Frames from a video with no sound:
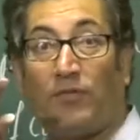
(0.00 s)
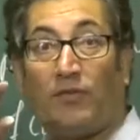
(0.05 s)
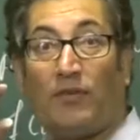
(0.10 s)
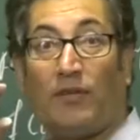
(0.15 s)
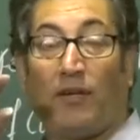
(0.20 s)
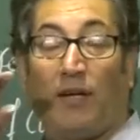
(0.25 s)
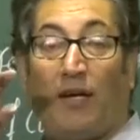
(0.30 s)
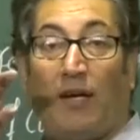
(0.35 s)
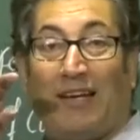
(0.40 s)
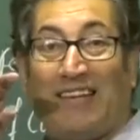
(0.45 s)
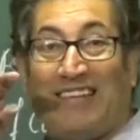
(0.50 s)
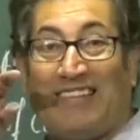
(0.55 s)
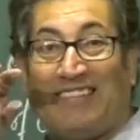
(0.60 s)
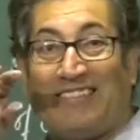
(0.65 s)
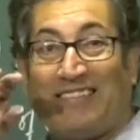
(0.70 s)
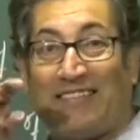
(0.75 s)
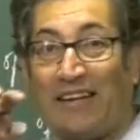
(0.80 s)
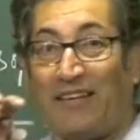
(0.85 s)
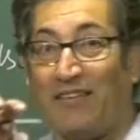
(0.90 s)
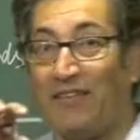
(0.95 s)
the
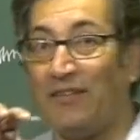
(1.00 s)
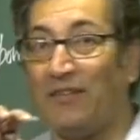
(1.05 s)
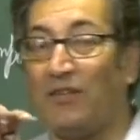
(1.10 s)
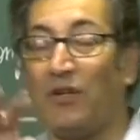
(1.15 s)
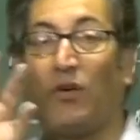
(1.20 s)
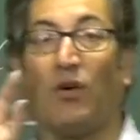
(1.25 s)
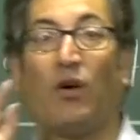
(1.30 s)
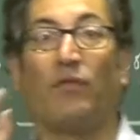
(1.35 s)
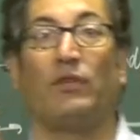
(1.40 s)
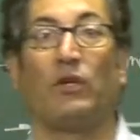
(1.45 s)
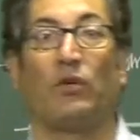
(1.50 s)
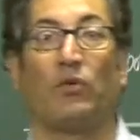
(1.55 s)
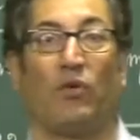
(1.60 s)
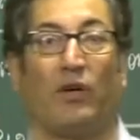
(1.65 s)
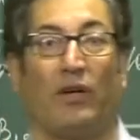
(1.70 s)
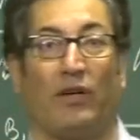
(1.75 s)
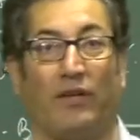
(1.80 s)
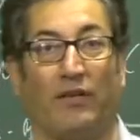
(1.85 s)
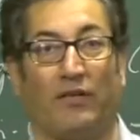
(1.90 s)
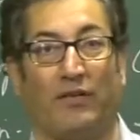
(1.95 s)
center of the
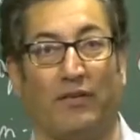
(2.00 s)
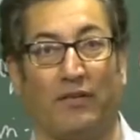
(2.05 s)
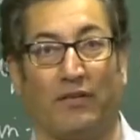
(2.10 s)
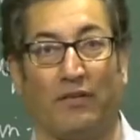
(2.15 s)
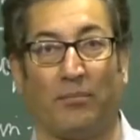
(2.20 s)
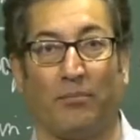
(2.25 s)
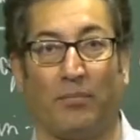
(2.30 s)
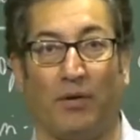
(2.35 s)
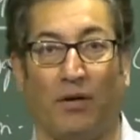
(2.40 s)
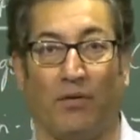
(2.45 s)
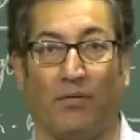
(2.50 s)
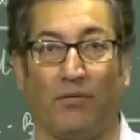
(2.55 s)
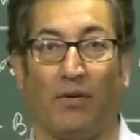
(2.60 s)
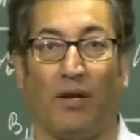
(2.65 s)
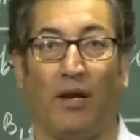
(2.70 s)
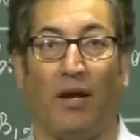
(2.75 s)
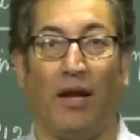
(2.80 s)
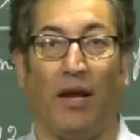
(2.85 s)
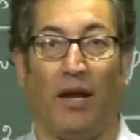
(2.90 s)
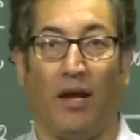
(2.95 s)
coordination compound.
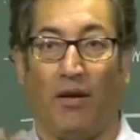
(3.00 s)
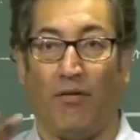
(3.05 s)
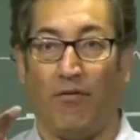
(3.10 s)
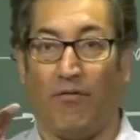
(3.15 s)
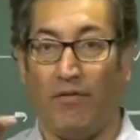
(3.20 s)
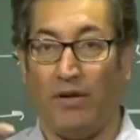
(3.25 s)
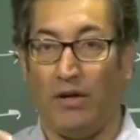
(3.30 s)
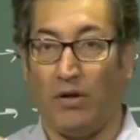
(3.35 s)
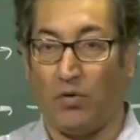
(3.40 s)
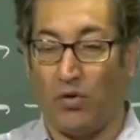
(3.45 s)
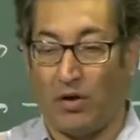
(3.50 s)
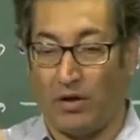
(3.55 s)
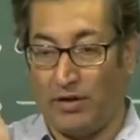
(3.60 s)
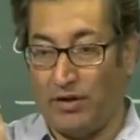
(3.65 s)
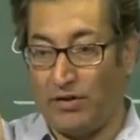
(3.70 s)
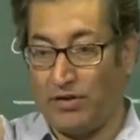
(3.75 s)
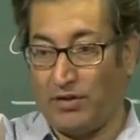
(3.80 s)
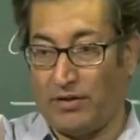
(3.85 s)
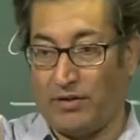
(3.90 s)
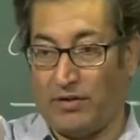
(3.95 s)
Every
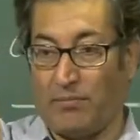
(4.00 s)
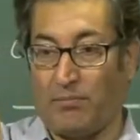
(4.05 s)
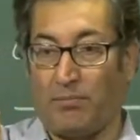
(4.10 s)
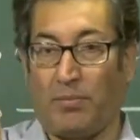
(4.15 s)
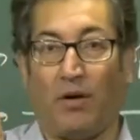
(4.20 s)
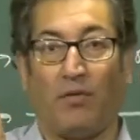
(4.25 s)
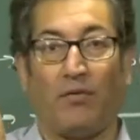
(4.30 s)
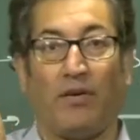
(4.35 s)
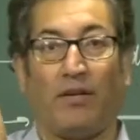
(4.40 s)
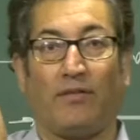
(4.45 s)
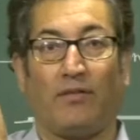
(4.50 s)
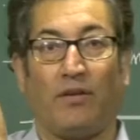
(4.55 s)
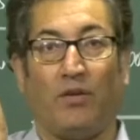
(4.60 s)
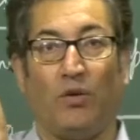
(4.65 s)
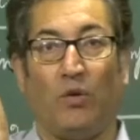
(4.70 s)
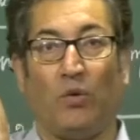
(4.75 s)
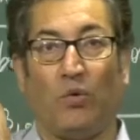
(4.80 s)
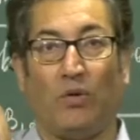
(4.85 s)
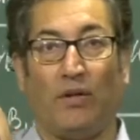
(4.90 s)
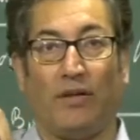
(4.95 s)
coordination compound has a
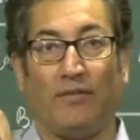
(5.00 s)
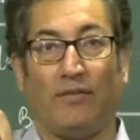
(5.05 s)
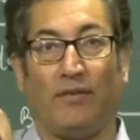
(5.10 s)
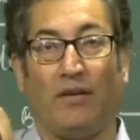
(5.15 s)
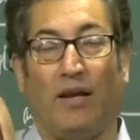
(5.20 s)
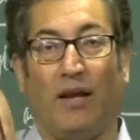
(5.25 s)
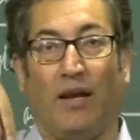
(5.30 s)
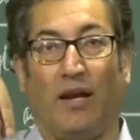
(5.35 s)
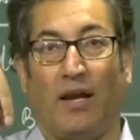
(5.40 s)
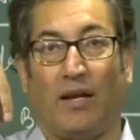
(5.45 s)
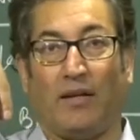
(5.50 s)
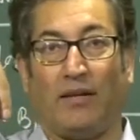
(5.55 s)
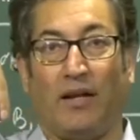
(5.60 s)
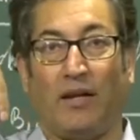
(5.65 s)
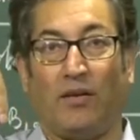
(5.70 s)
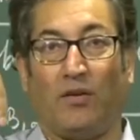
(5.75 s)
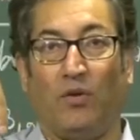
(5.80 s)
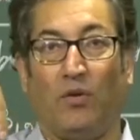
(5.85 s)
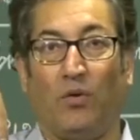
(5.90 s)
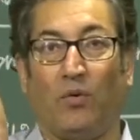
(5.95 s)
nucleus, and
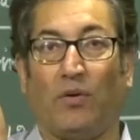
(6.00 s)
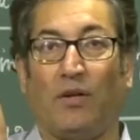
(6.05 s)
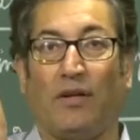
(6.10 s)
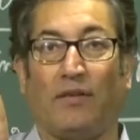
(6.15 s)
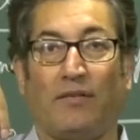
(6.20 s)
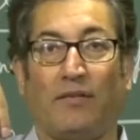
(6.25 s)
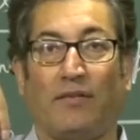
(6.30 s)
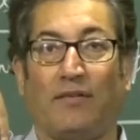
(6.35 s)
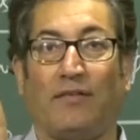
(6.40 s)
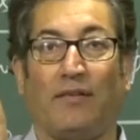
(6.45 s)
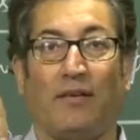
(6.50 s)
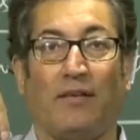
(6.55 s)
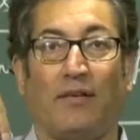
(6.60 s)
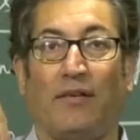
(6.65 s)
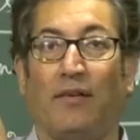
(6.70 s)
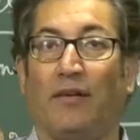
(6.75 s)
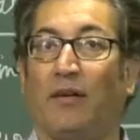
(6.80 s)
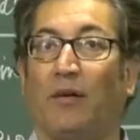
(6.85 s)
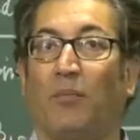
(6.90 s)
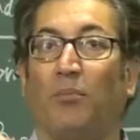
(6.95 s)
that nucleus is
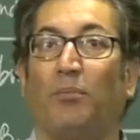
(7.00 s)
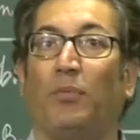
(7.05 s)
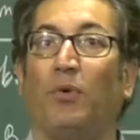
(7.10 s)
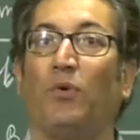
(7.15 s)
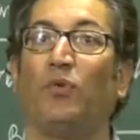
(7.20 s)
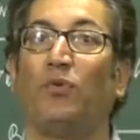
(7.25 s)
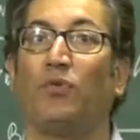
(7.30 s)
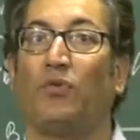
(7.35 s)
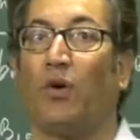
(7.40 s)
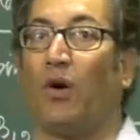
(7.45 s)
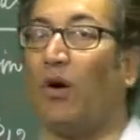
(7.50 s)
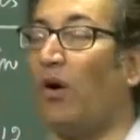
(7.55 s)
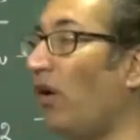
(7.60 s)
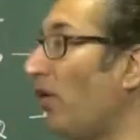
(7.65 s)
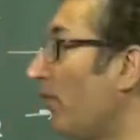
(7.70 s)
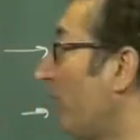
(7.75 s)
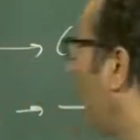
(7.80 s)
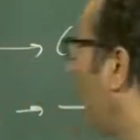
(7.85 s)
generally composed of